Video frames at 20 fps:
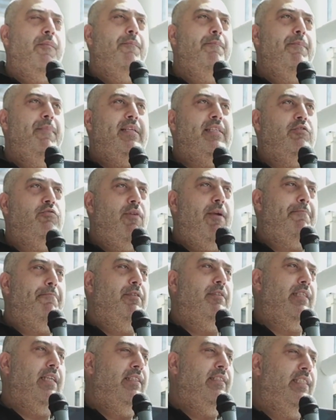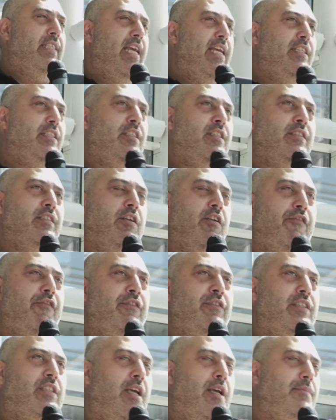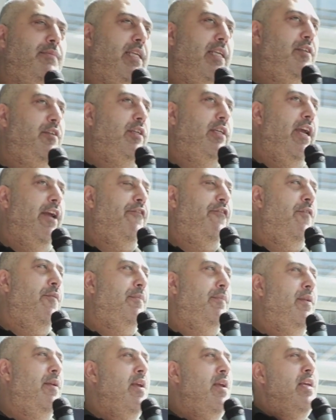misrepresentations oftentimes that you get from